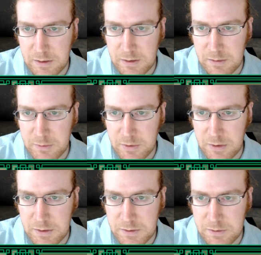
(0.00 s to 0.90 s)
I am
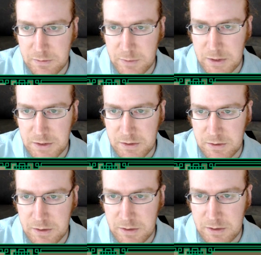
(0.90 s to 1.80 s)
going to make
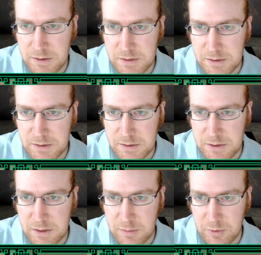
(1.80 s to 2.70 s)
sure that this is
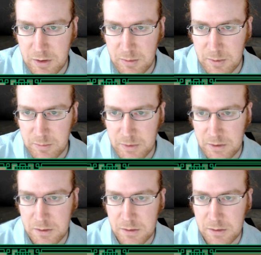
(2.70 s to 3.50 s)
not a problem.